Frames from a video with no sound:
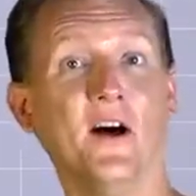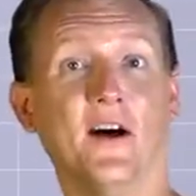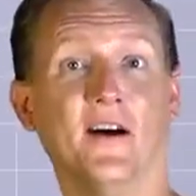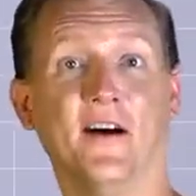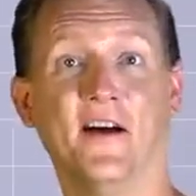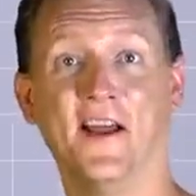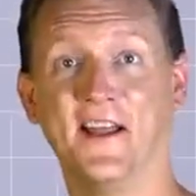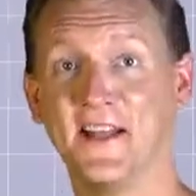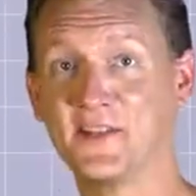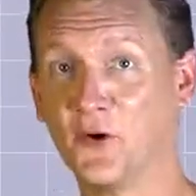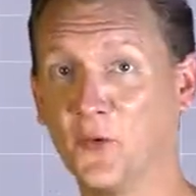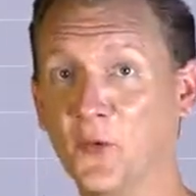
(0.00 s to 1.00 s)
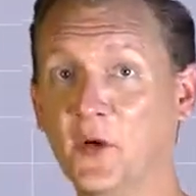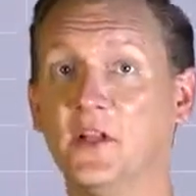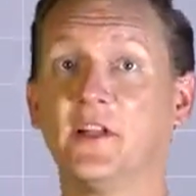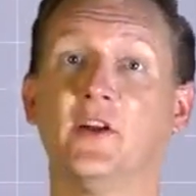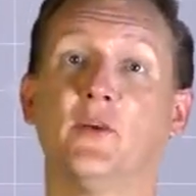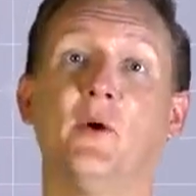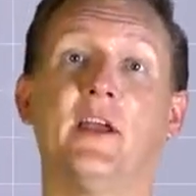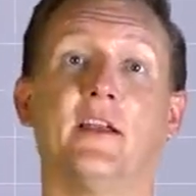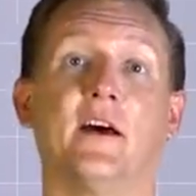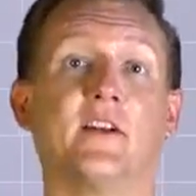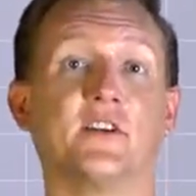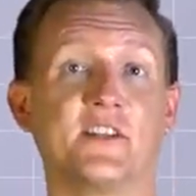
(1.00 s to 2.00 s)
huh? And that's a really good way
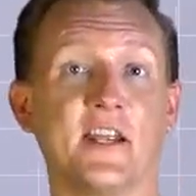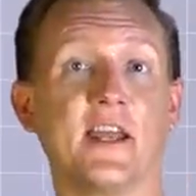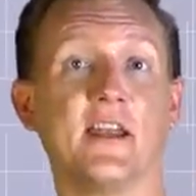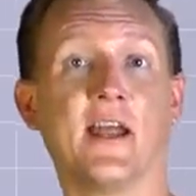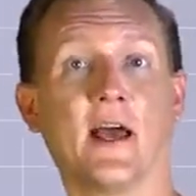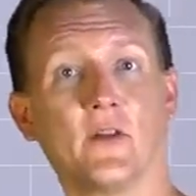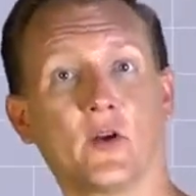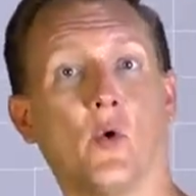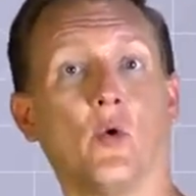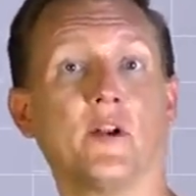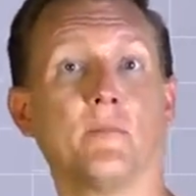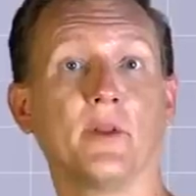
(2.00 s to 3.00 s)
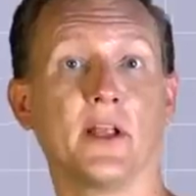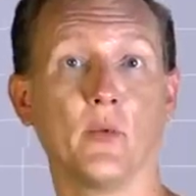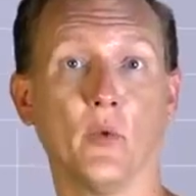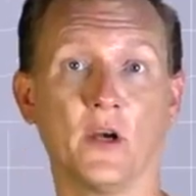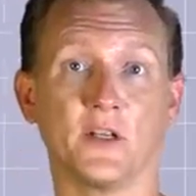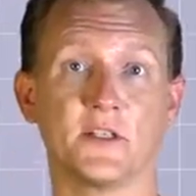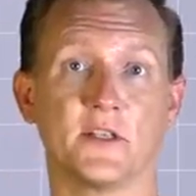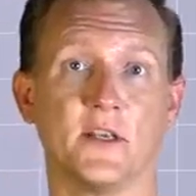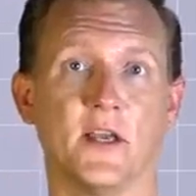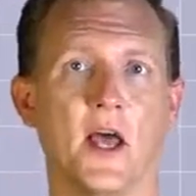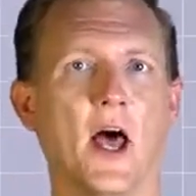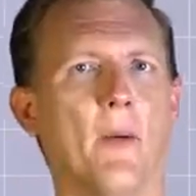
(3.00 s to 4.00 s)
to understand how the coordinate plane works.
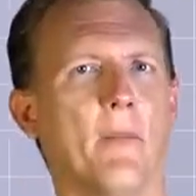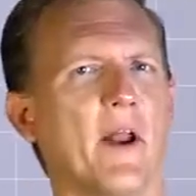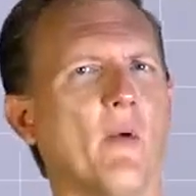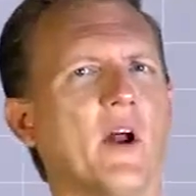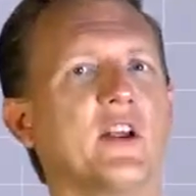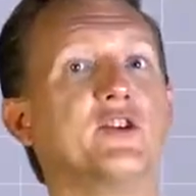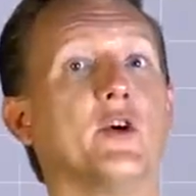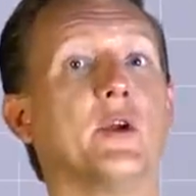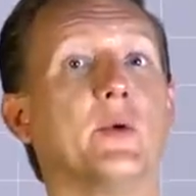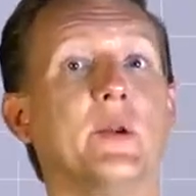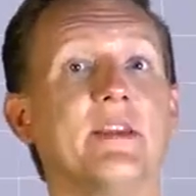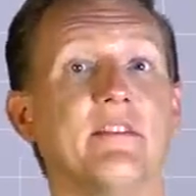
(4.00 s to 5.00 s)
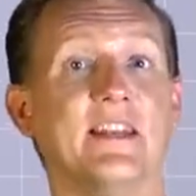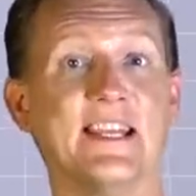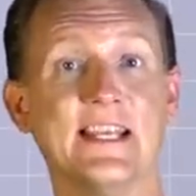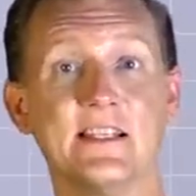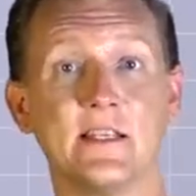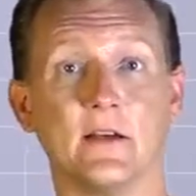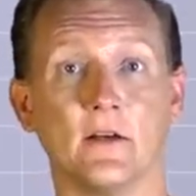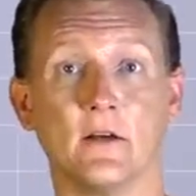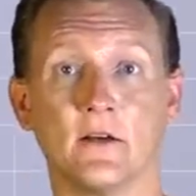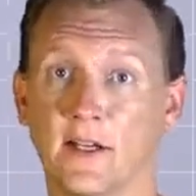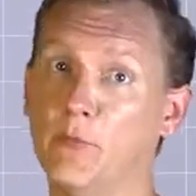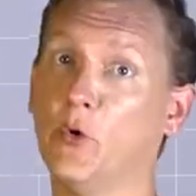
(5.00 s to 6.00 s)
But I want to show you an even
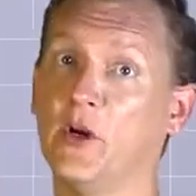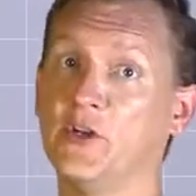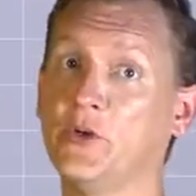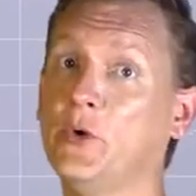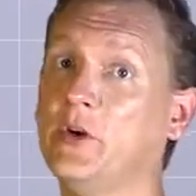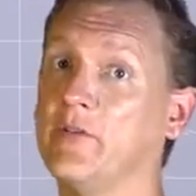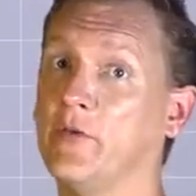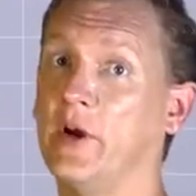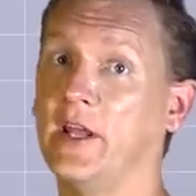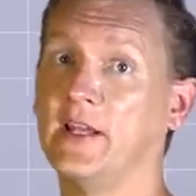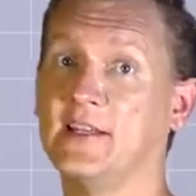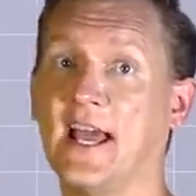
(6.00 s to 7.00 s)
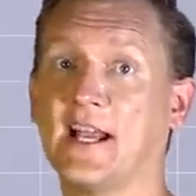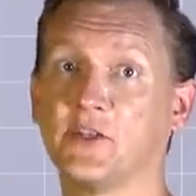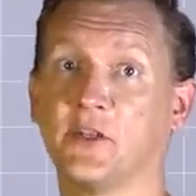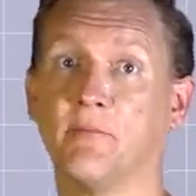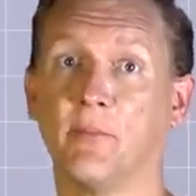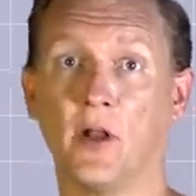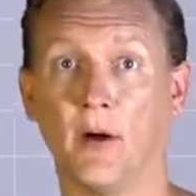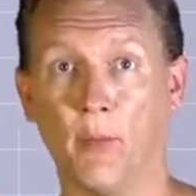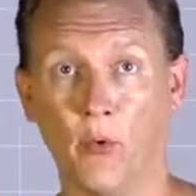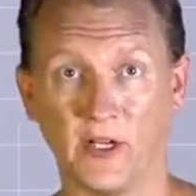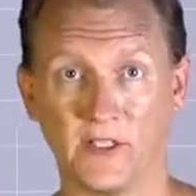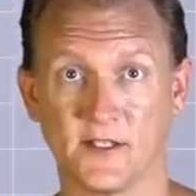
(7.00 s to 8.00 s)
easier and more intuitive way to actually plot
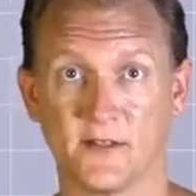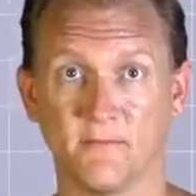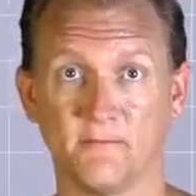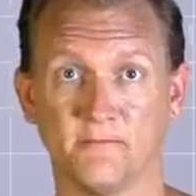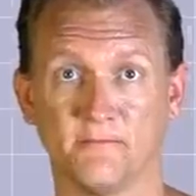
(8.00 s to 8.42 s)
points.